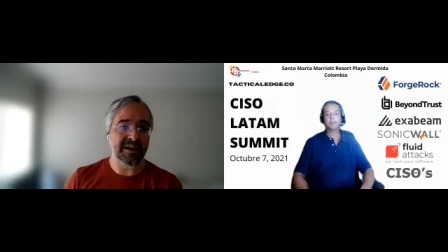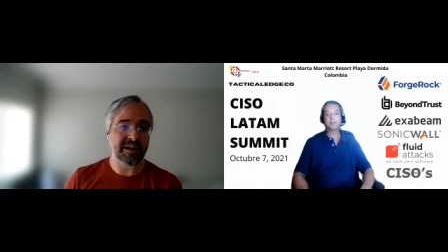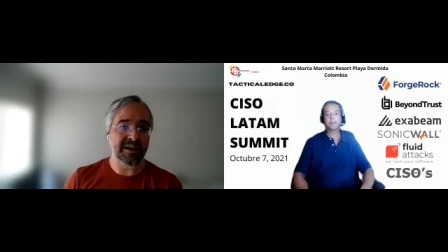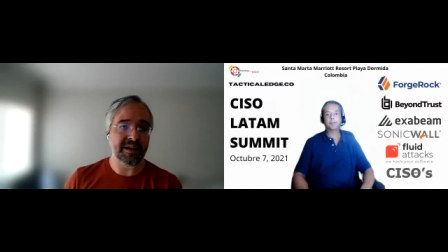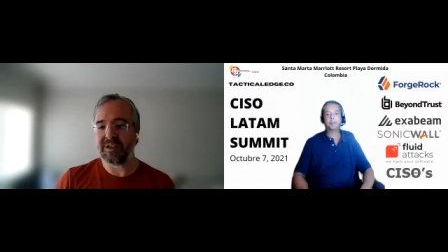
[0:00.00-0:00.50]
I
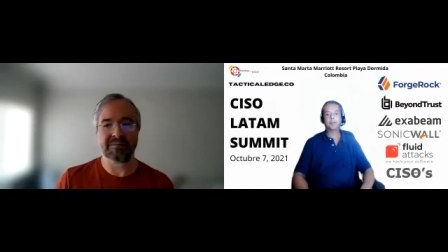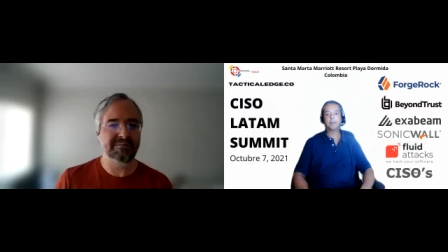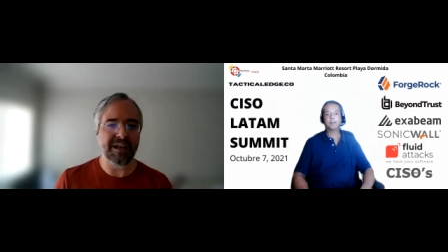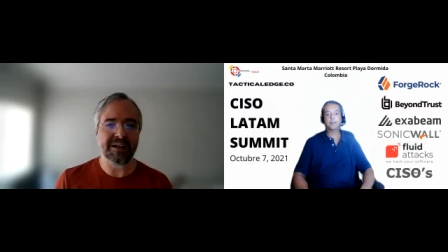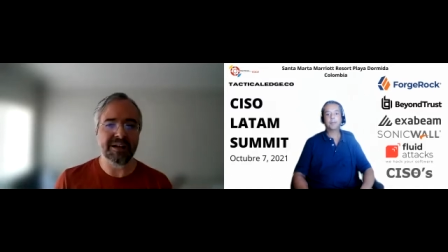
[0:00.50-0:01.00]
mean, if they're
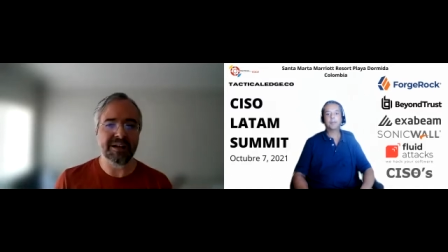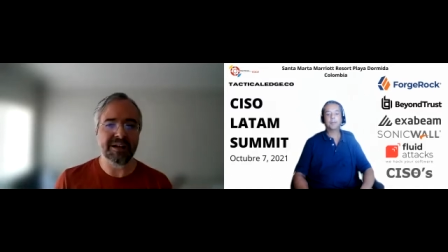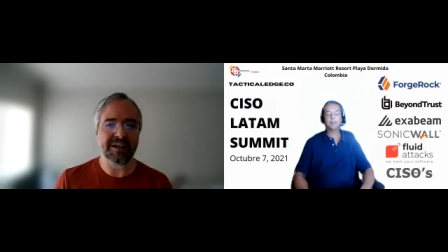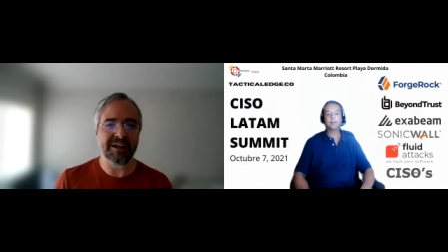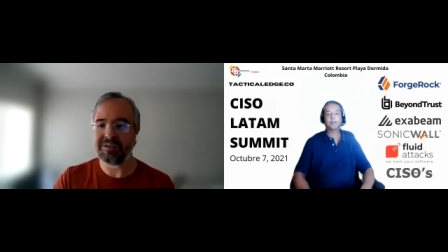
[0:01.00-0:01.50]
telling the
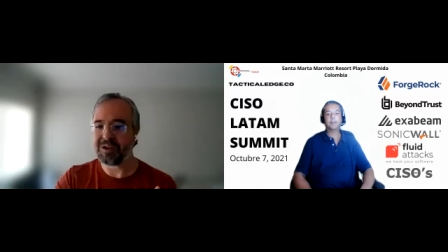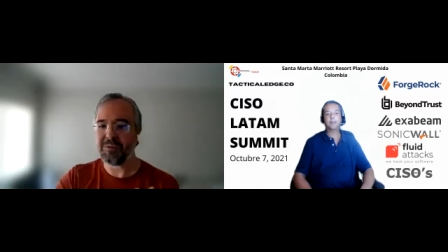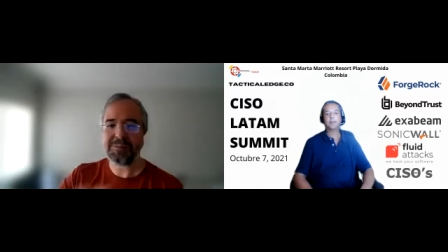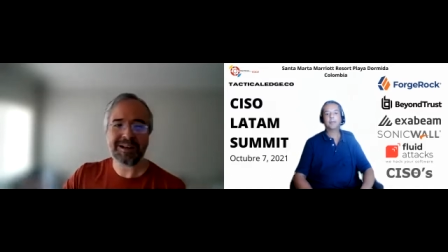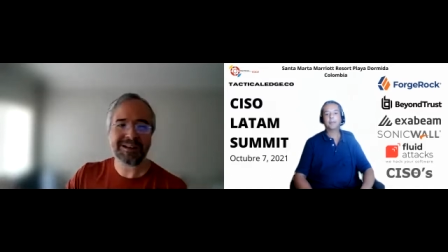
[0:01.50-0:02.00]
truth or not, it's a
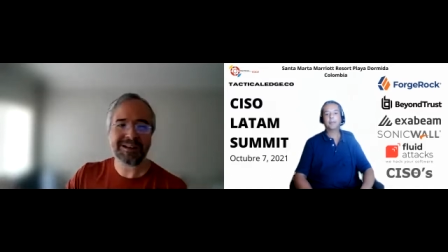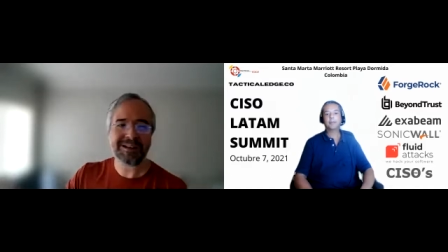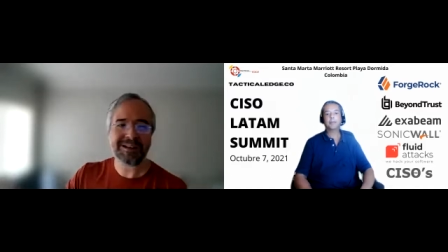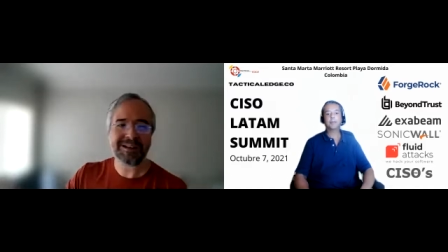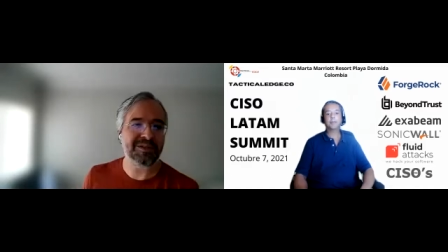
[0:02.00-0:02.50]
completely
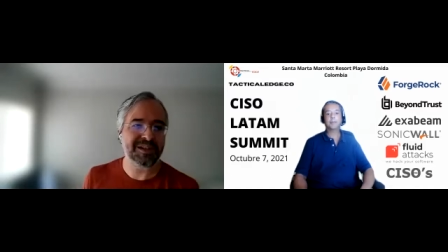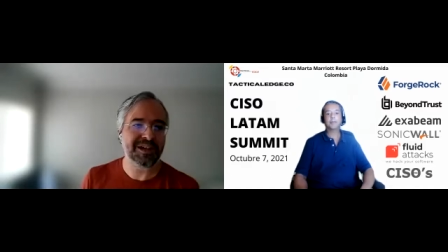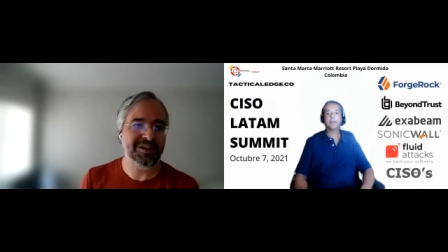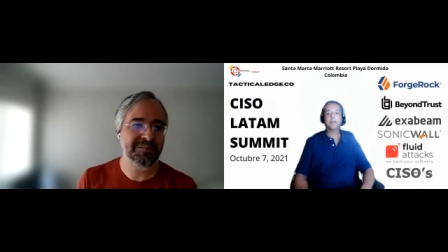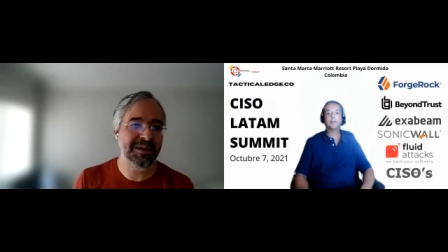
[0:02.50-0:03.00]
different
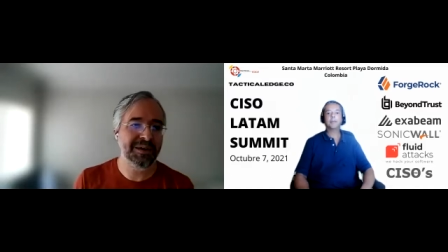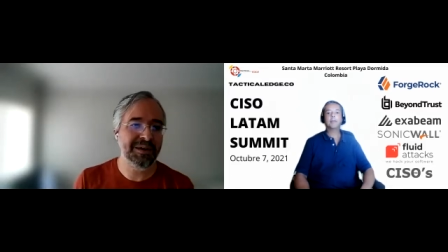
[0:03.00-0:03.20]
conversation, but